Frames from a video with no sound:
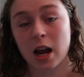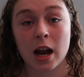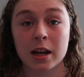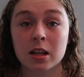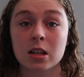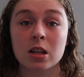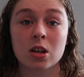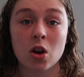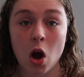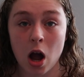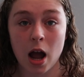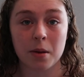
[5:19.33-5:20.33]
I did
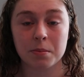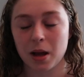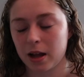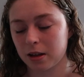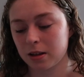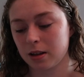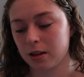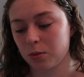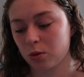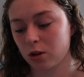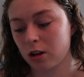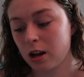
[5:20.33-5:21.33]
not have back
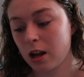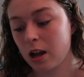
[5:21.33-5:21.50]
labor.